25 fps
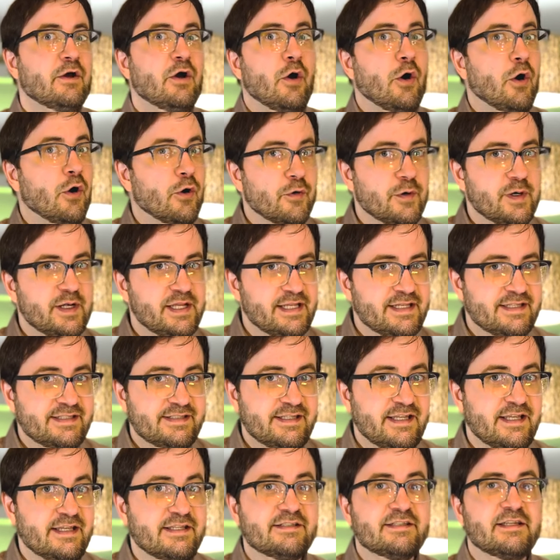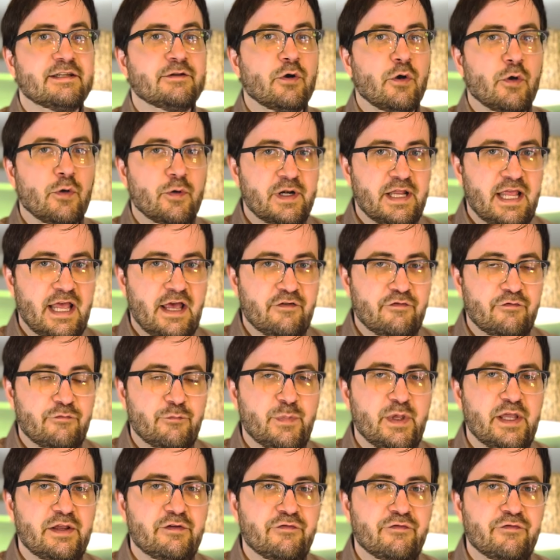already exist and already have big